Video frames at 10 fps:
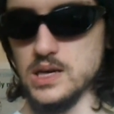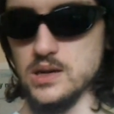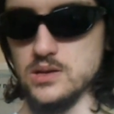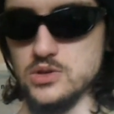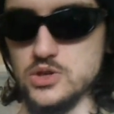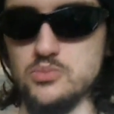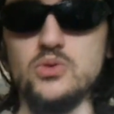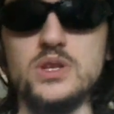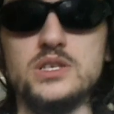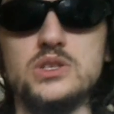And I
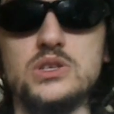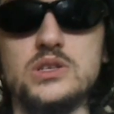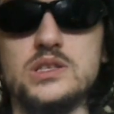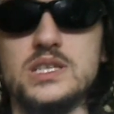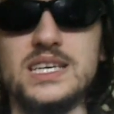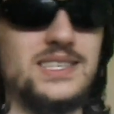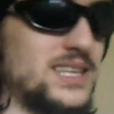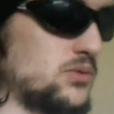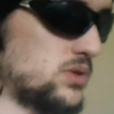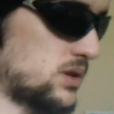just bought this to
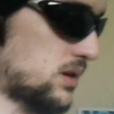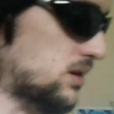test out